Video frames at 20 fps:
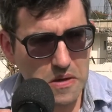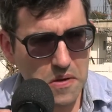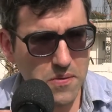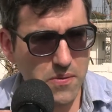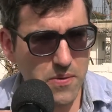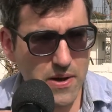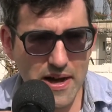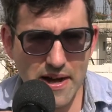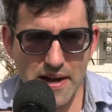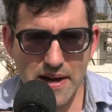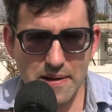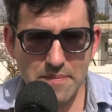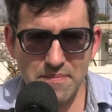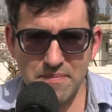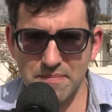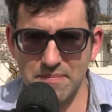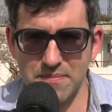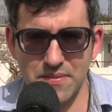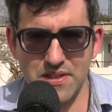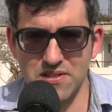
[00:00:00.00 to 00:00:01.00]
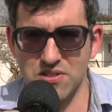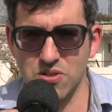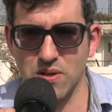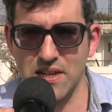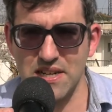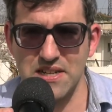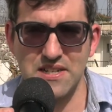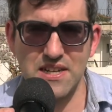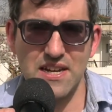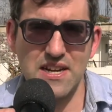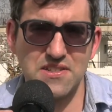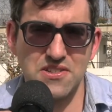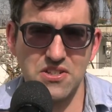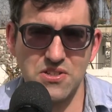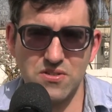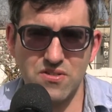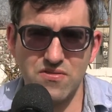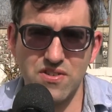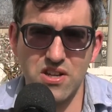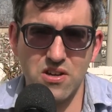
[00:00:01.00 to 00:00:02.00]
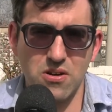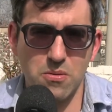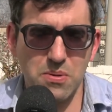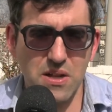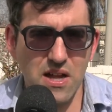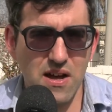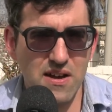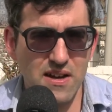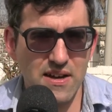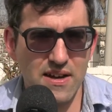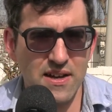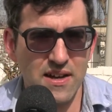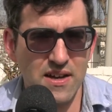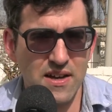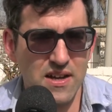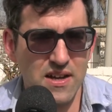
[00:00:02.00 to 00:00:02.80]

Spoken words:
this whole idea to do a video blog